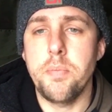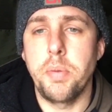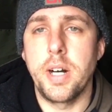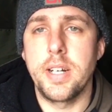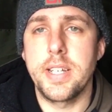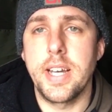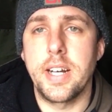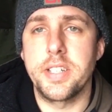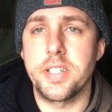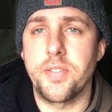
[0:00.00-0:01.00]
But yeah,
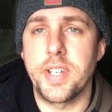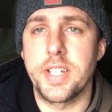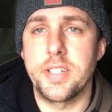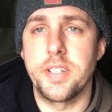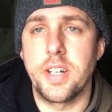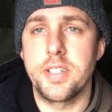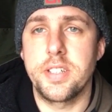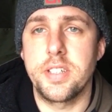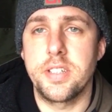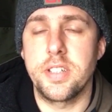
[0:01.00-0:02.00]
I just think it's nice,
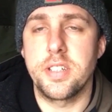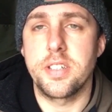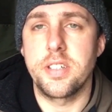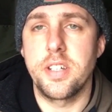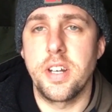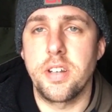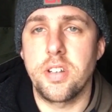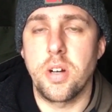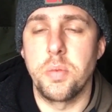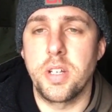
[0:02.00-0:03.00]
just
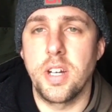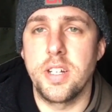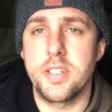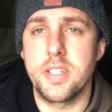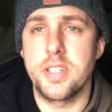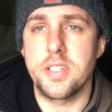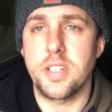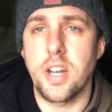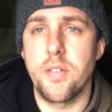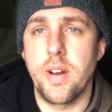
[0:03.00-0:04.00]
common courtesy, just to
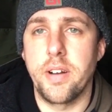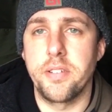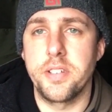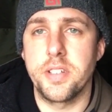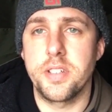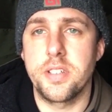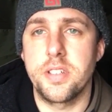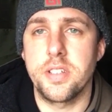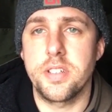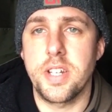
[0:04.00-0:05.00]
go around and just
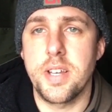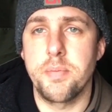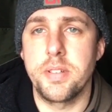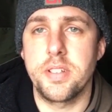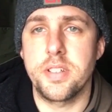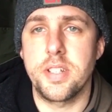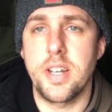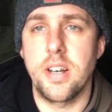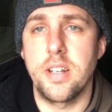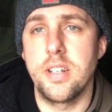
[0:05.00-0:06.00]
see him and just
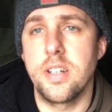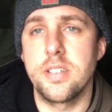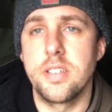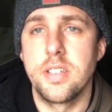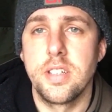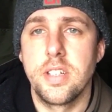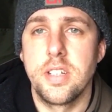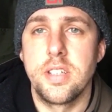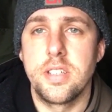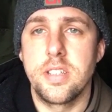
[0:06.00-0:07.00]
say, like, look,
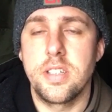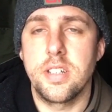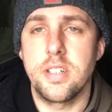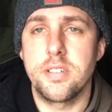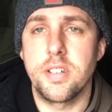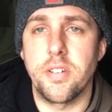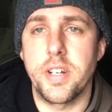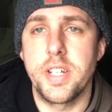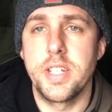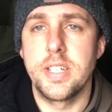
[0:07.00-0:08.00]

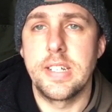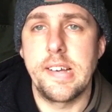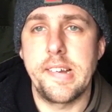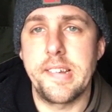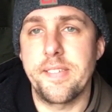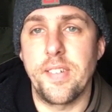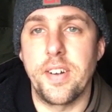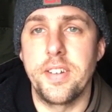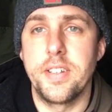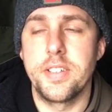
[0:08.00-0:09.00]
sorry, and he's
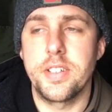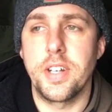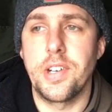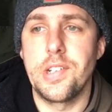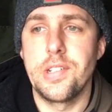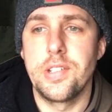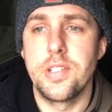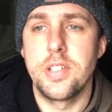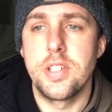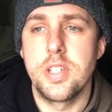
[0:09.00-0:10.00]
fine. So,
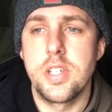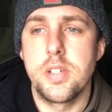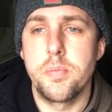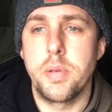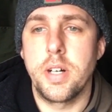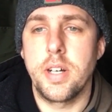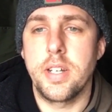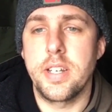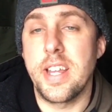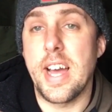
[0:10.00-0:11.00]

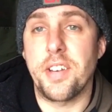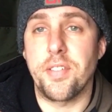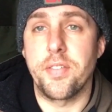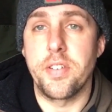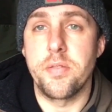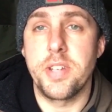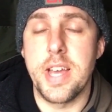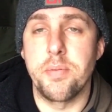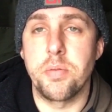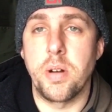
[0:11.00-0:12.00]
and he asked for a few
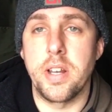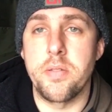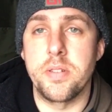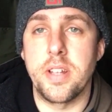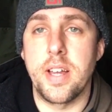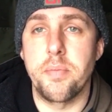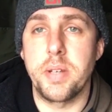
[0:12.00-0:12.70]
tips while he was there,